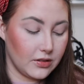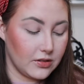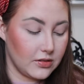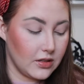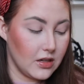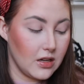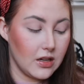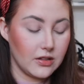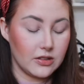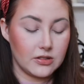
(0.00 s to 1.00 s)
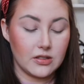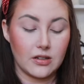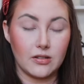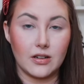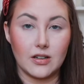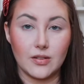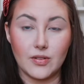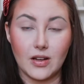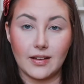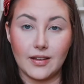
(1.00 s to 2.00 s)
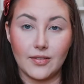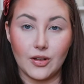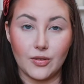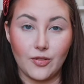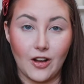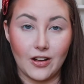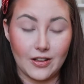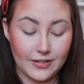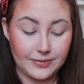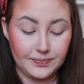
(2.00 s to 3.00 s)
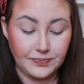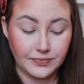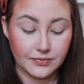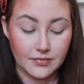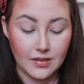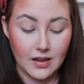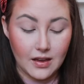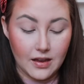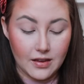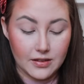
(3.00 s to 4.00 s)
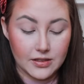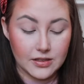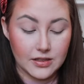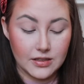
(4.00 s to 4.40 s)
It's The Subtle Art of Not Giving a F***. And